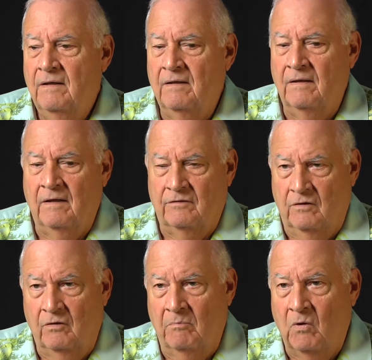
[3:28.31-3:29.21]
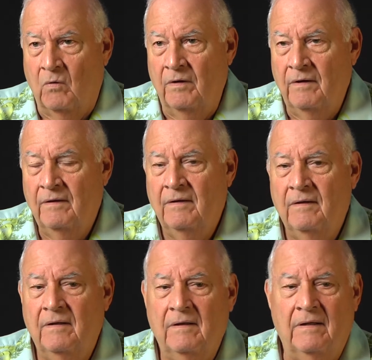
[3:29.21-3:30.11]
uh, as a little boy.
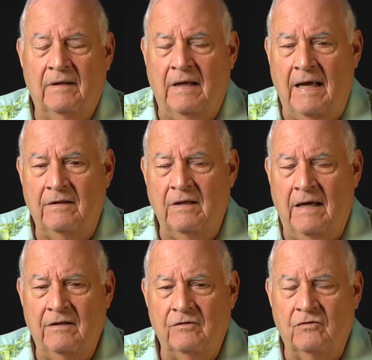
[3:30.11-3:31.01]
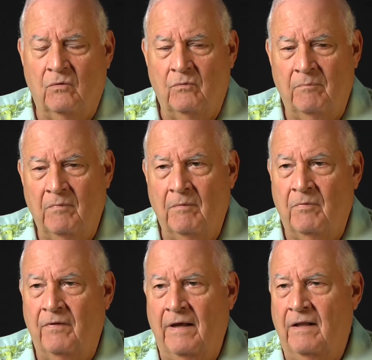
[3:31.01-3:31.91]
And I, I just don't
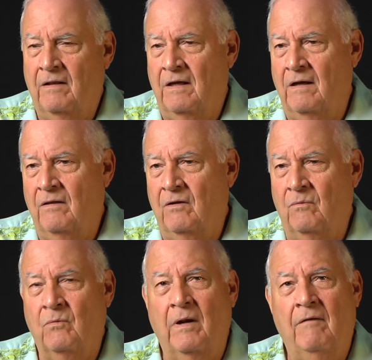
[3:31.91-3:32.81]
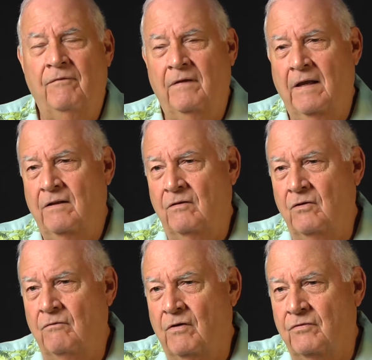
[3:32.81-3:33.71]
remember that. I, when I got to the
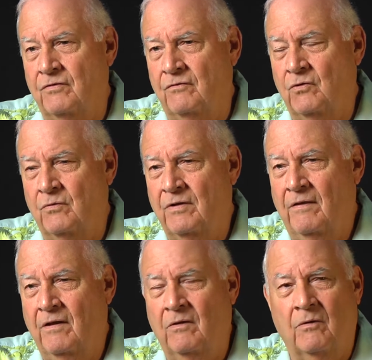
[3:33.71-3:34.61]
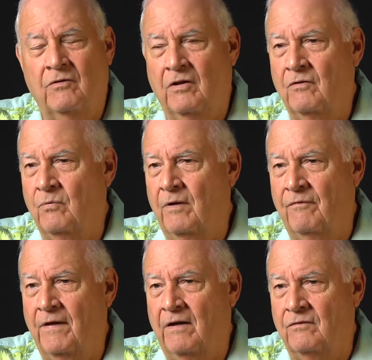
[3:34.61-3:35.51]
University of Georgia, I think there were 10 or
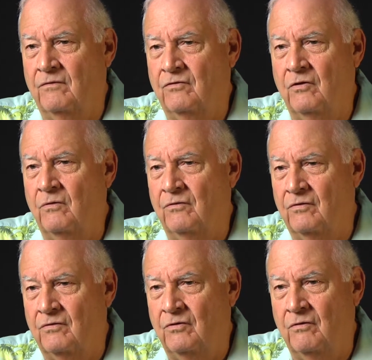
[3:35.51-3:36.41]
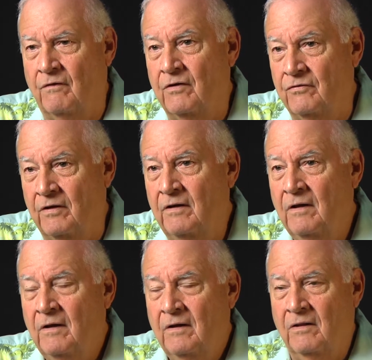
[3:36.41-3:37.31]
12,000 students at the university.
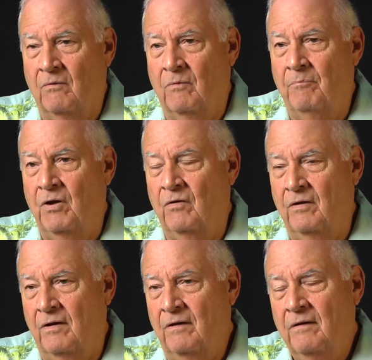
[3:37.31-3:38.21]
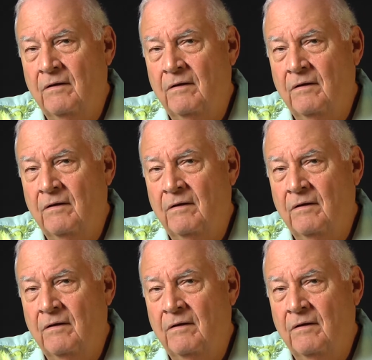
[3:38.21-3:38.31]
Mm-hmm. They were building